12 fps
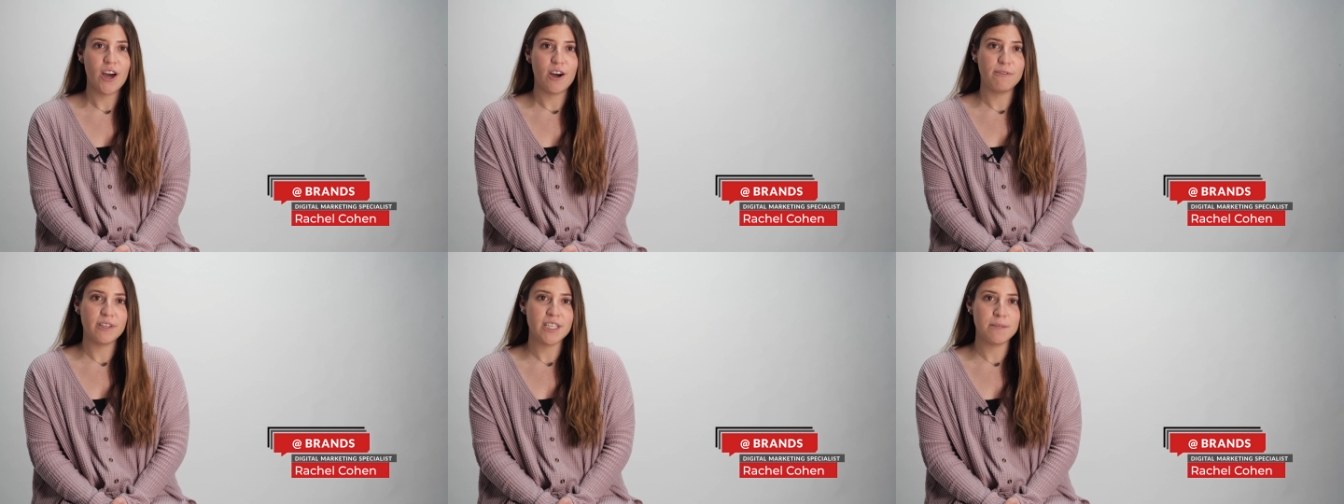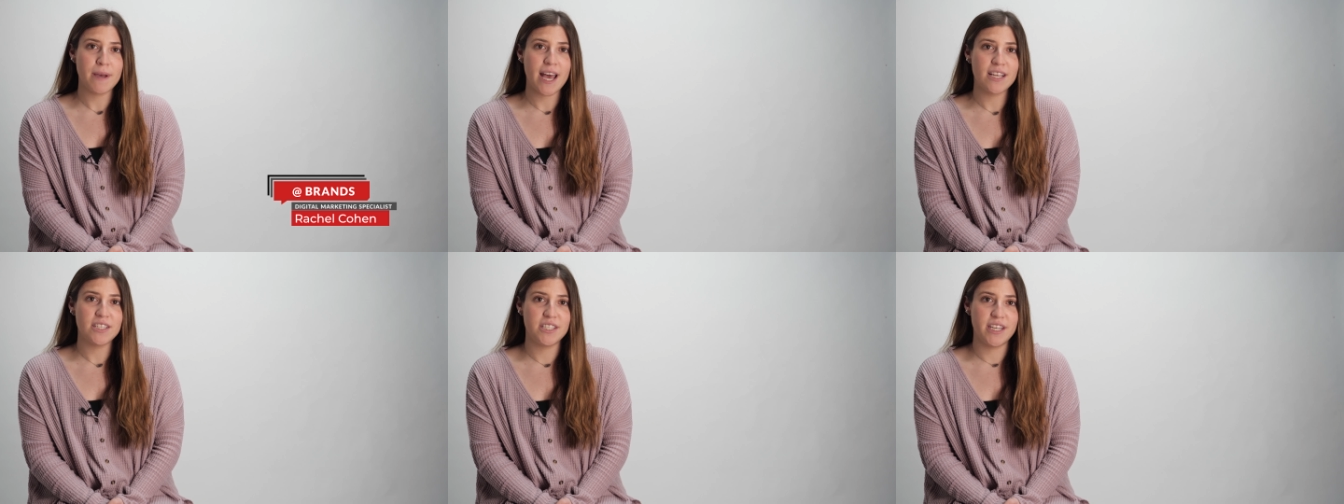Over this
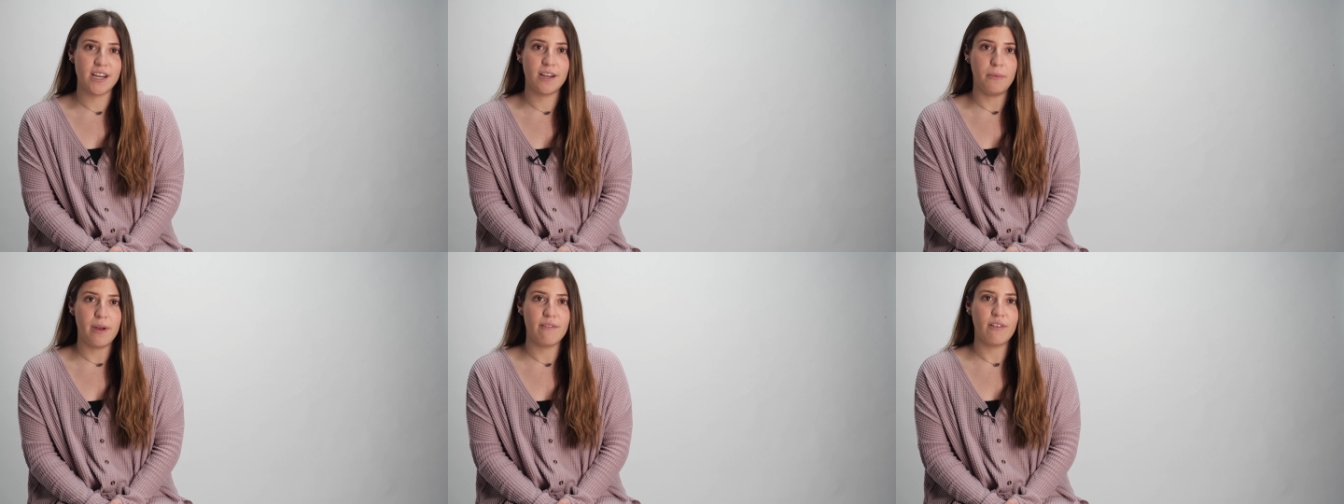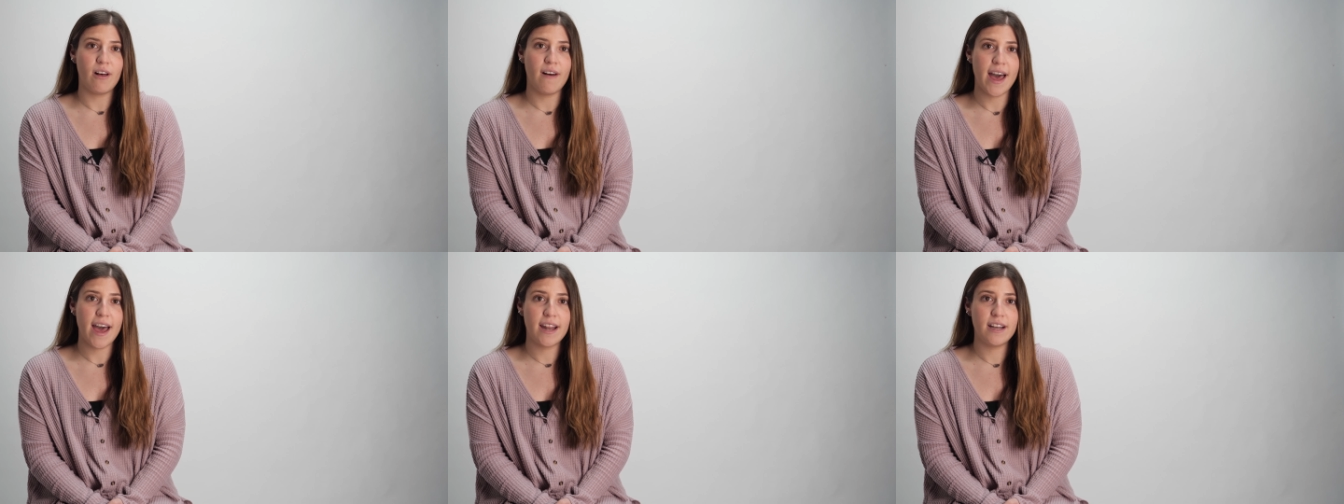past year, we have
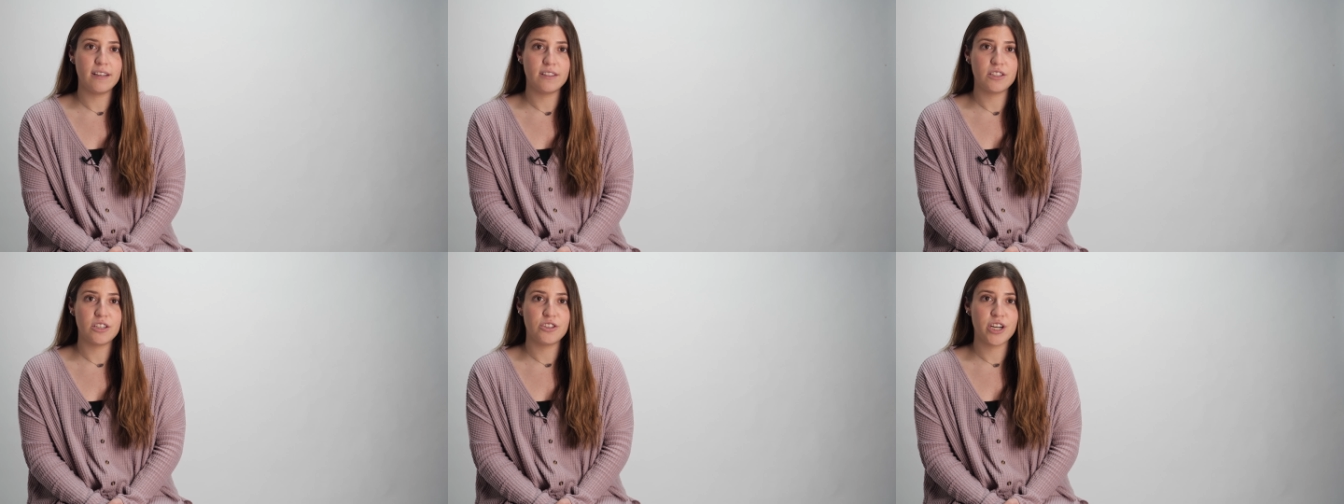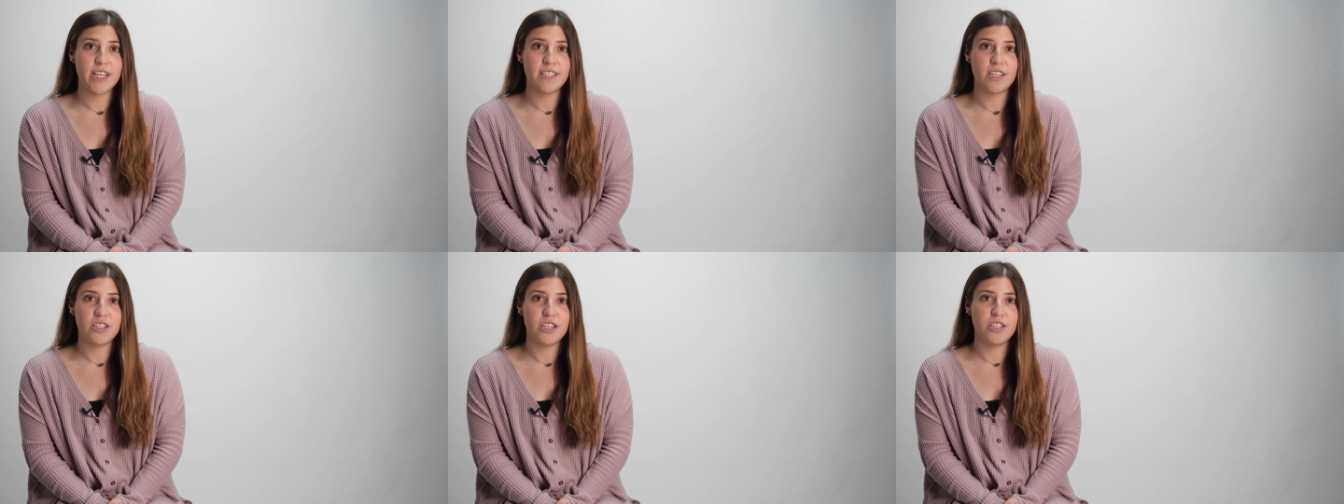all had to
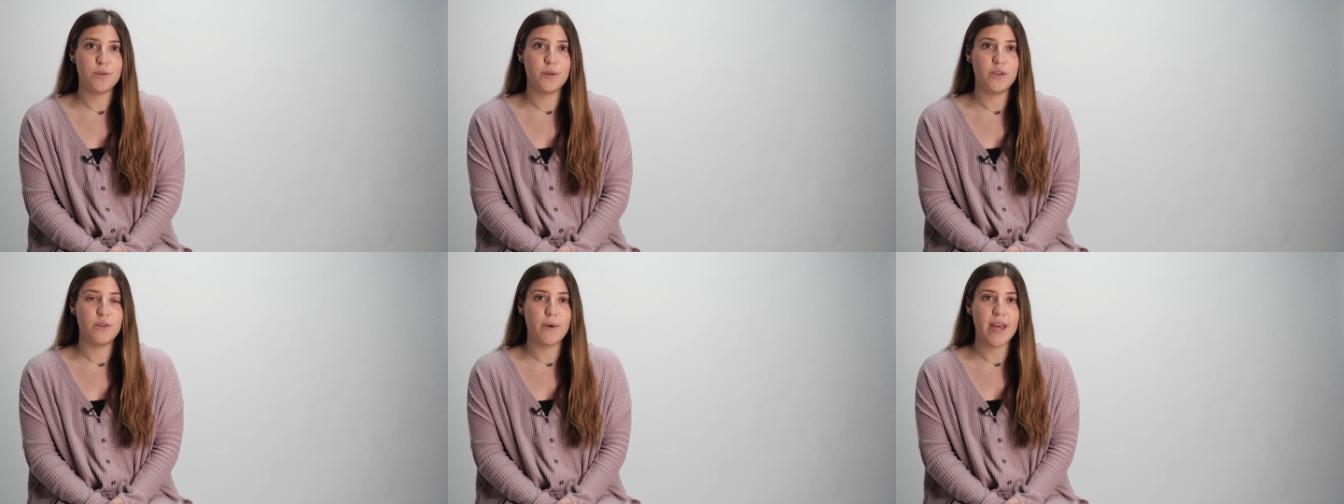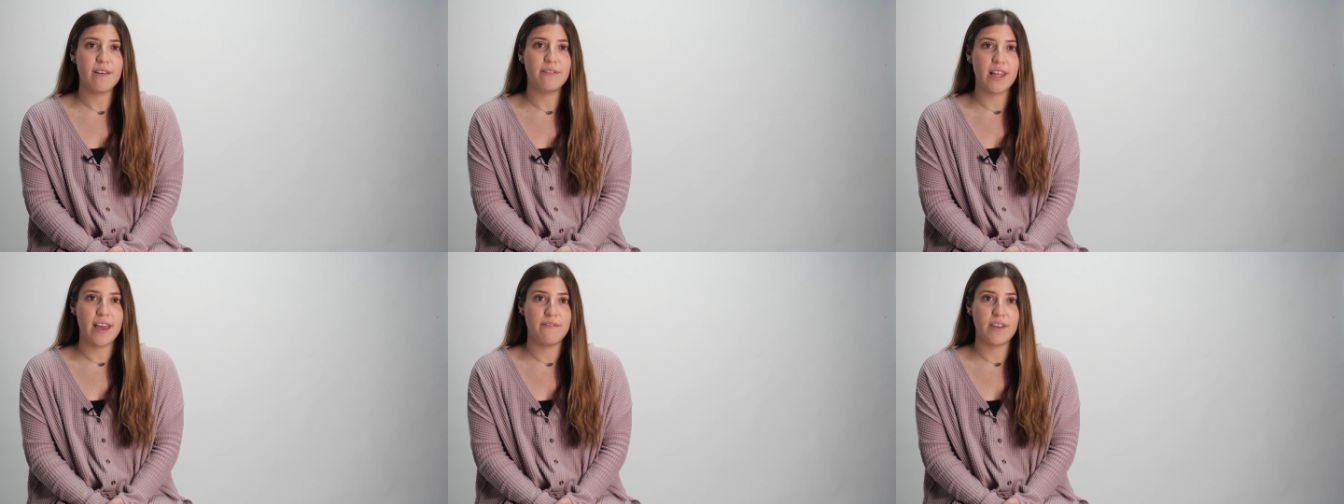transition to a new way
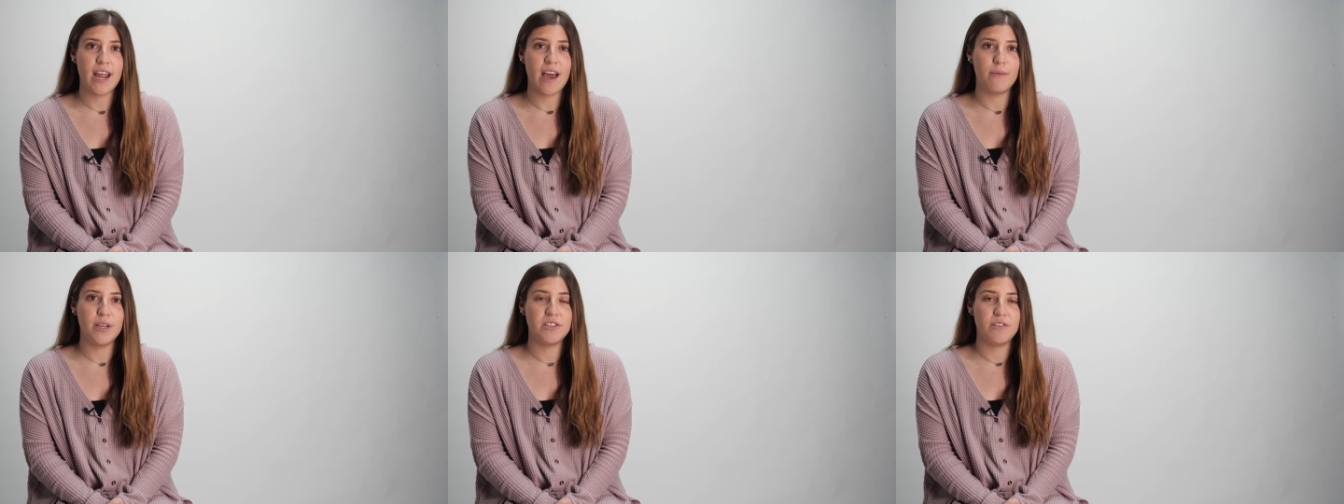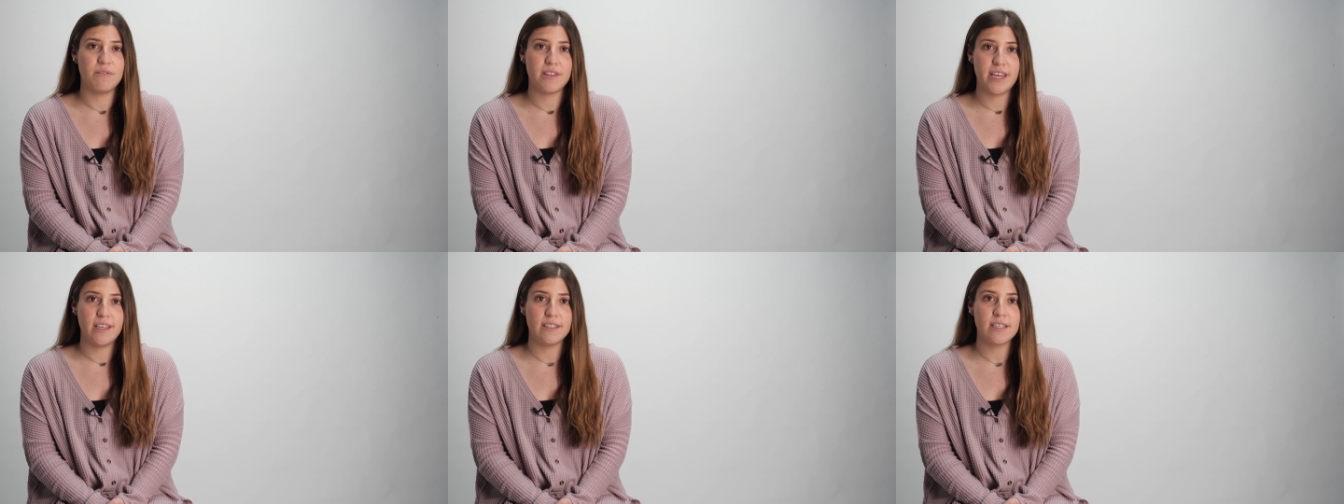of life and how we do
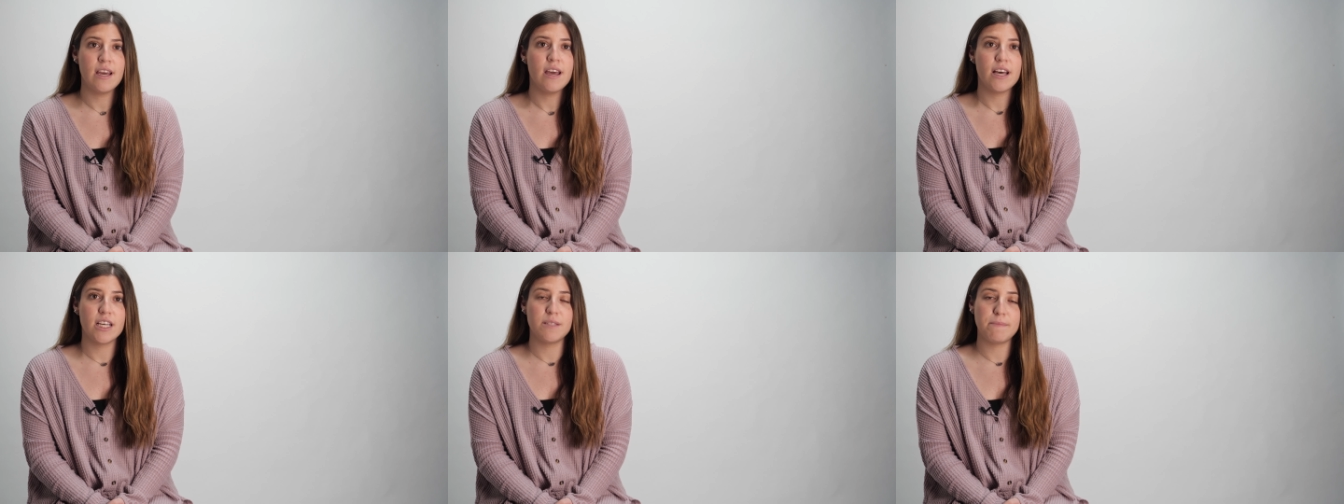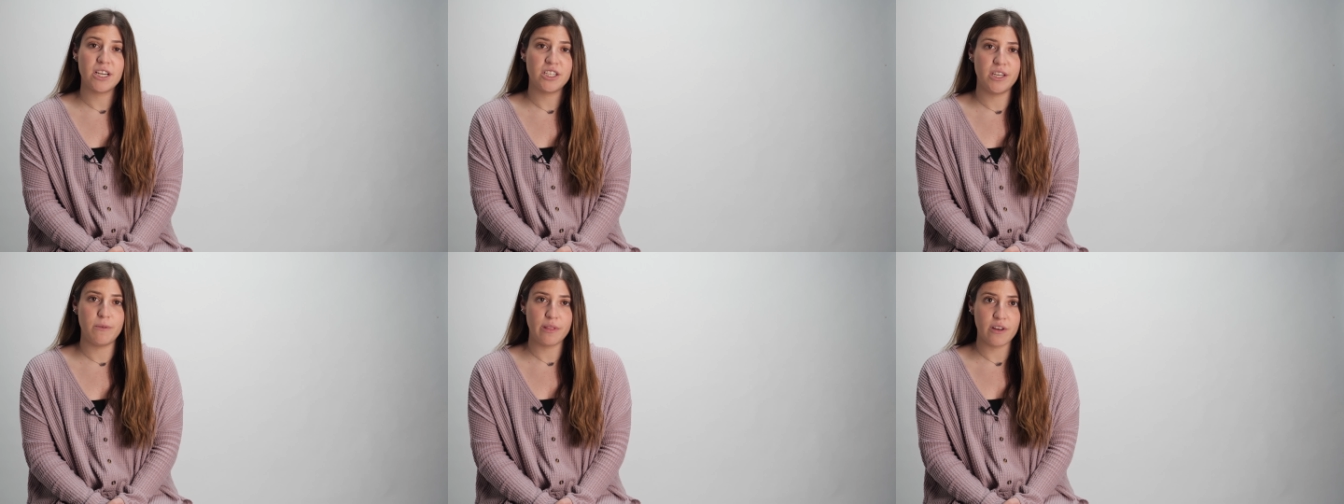things,
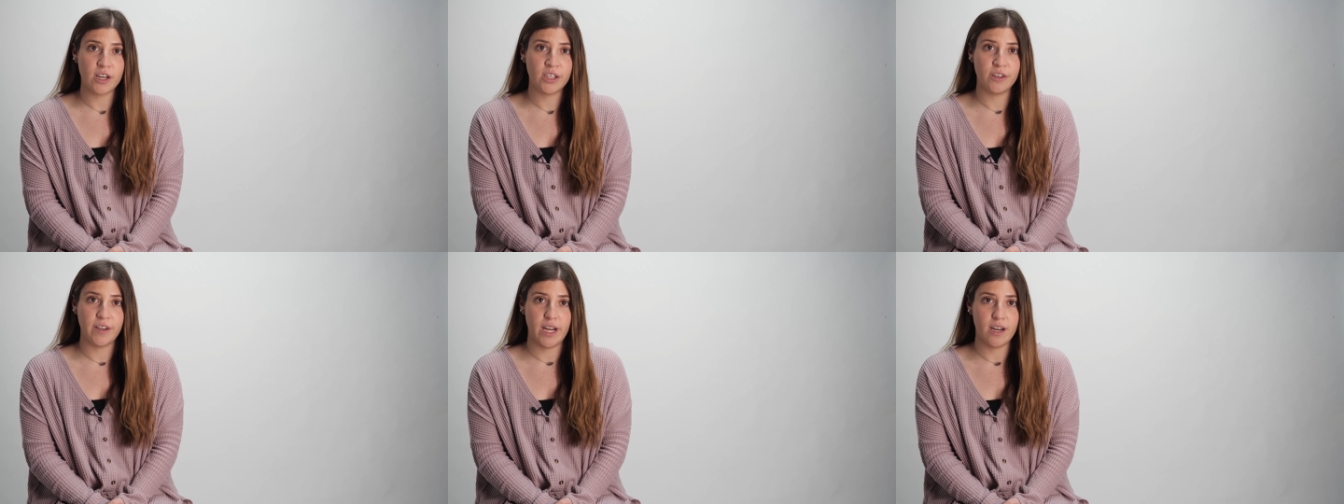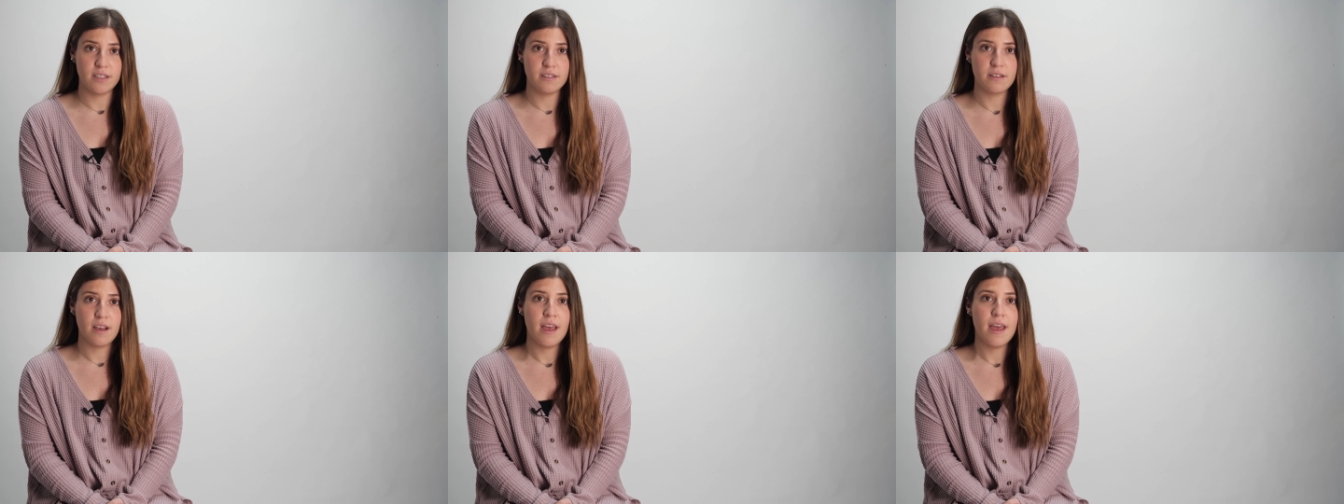especially with our careers.